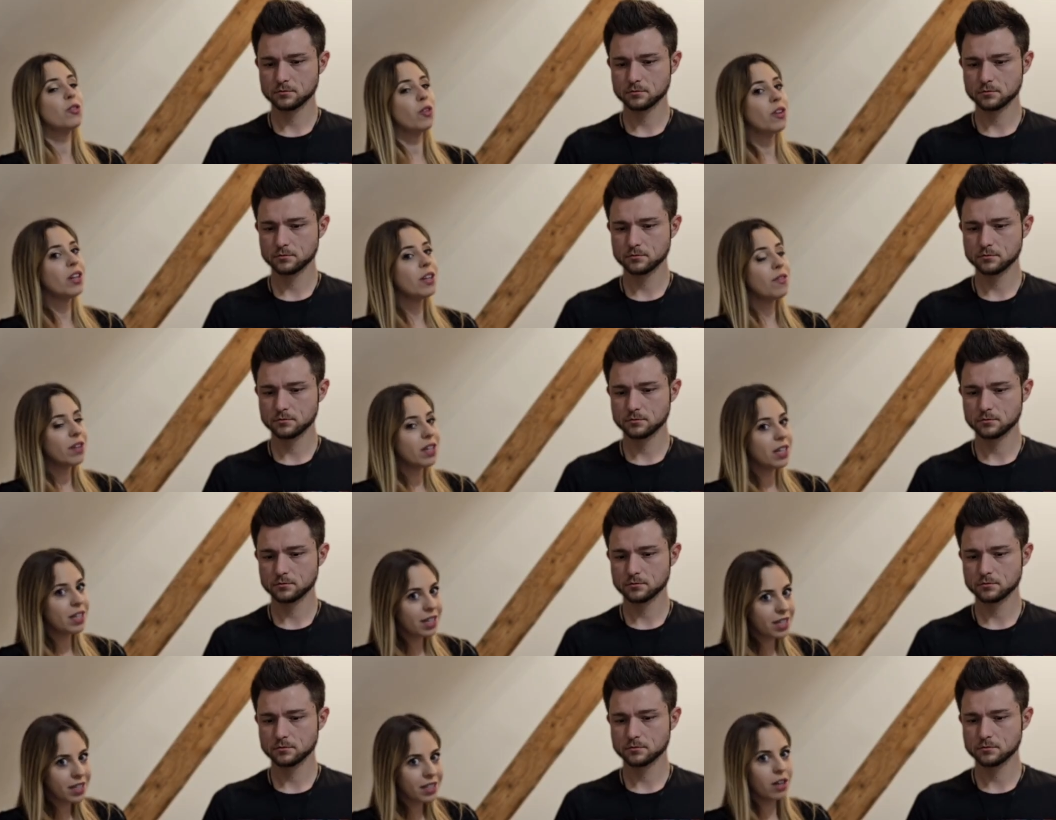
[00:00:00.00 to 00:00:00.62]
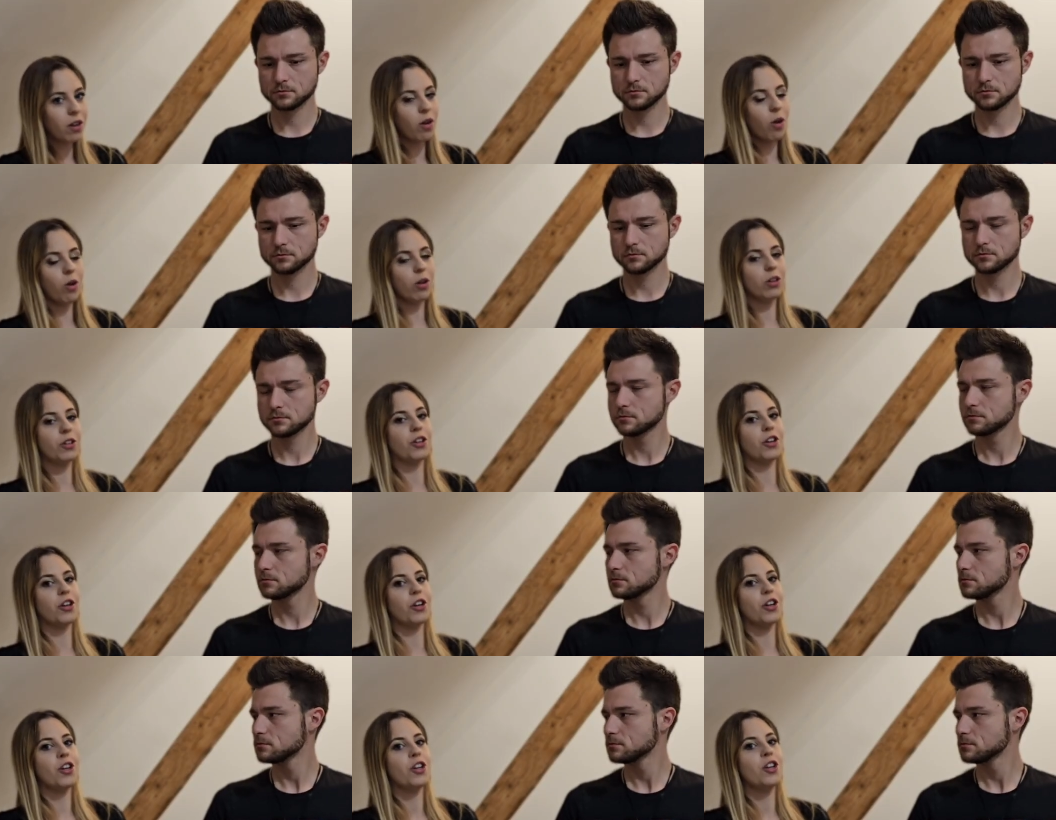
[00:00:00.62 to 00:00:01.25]
Speaker 1: don't even need an
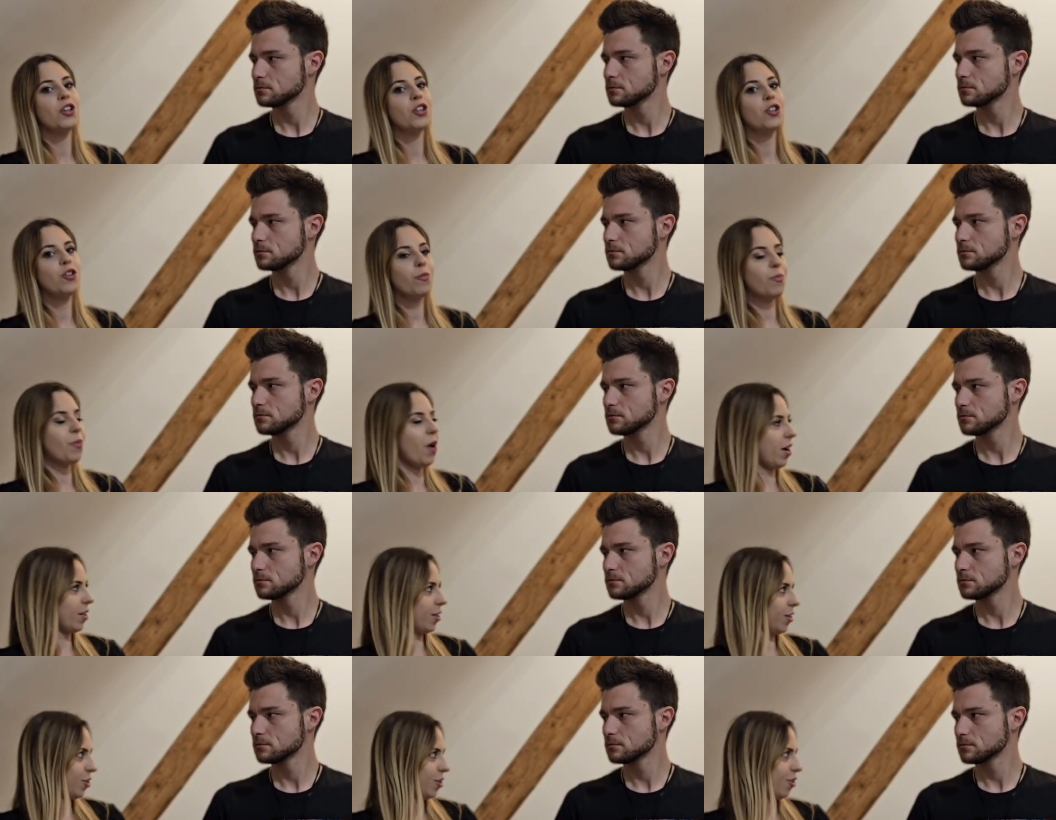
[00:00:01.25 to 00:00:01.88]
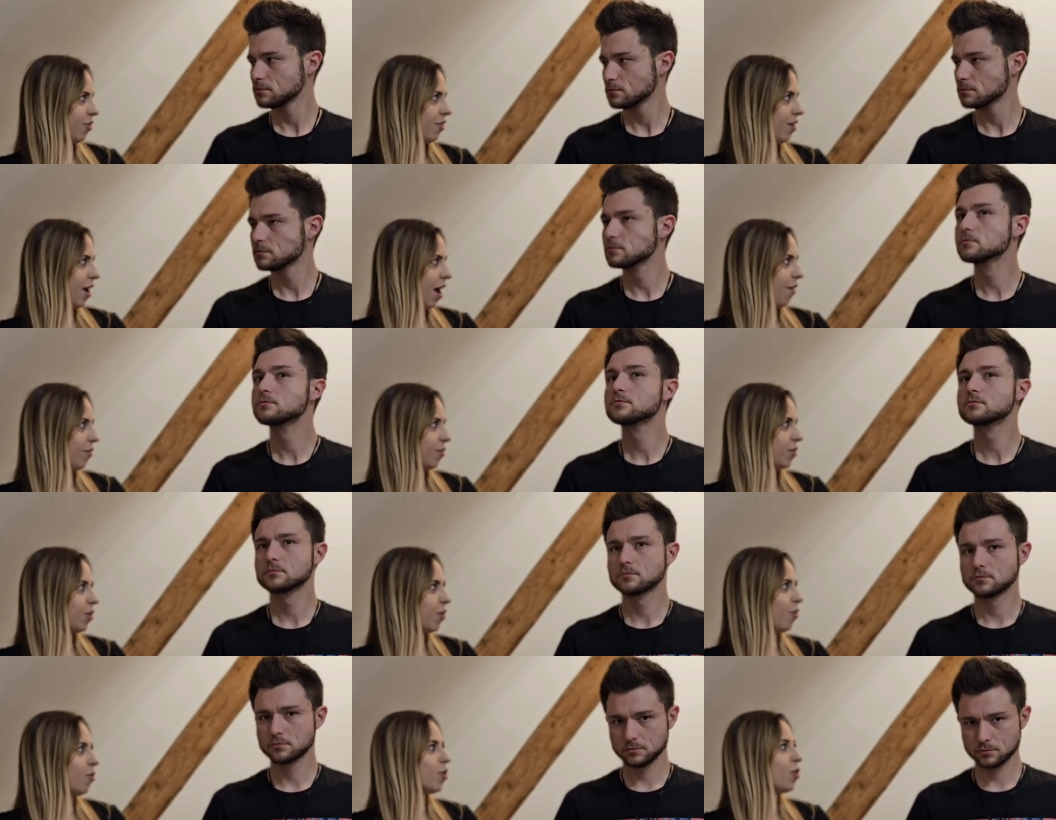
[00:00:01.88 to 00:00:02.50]
altar to practice your craft.
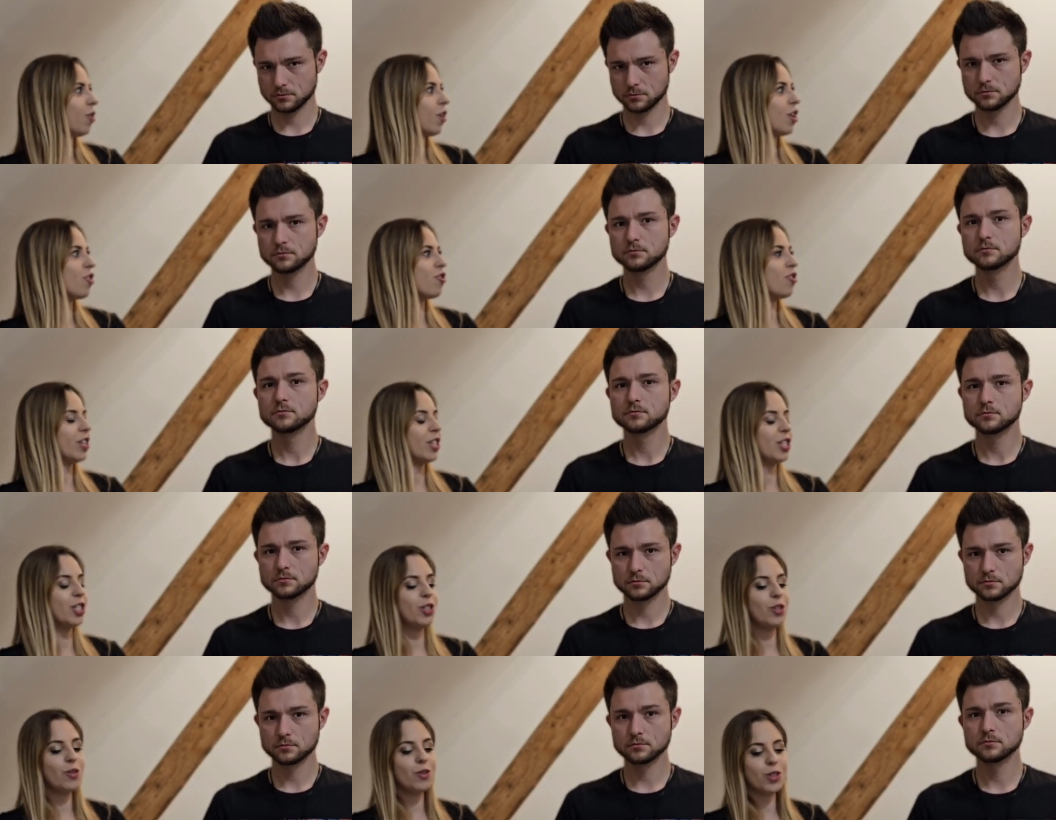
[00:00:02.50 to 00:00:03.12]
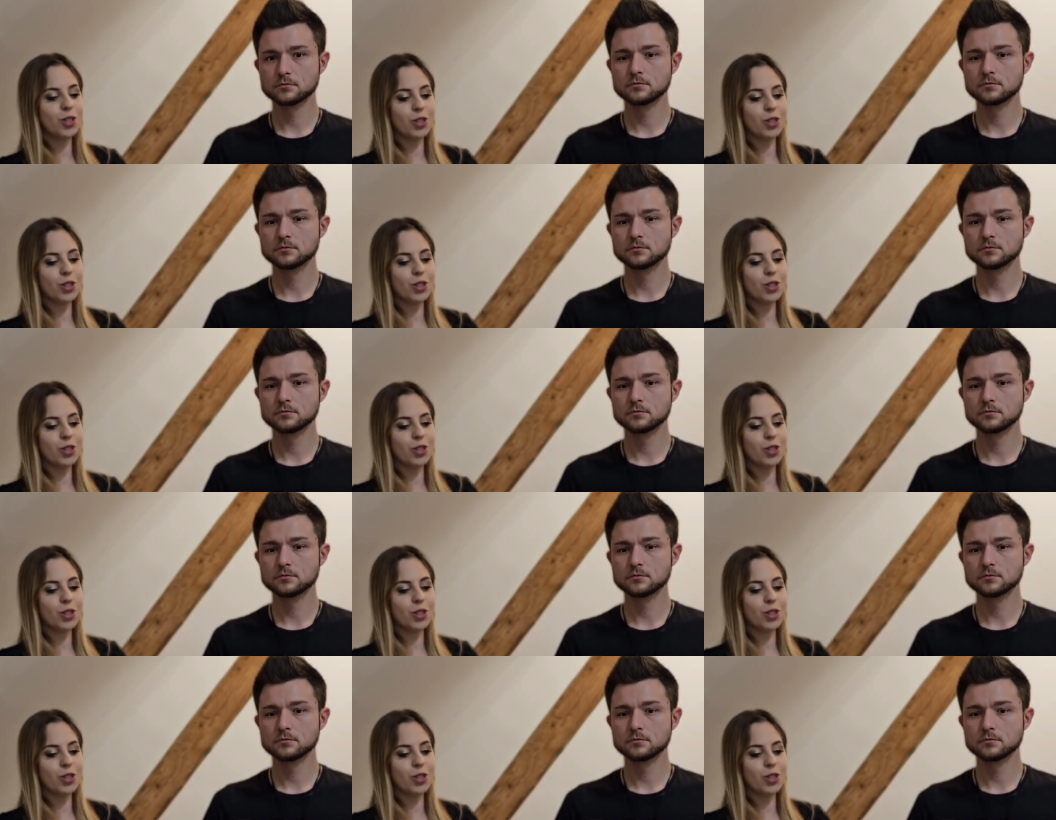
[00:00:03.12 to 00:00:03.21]
You know, you can just do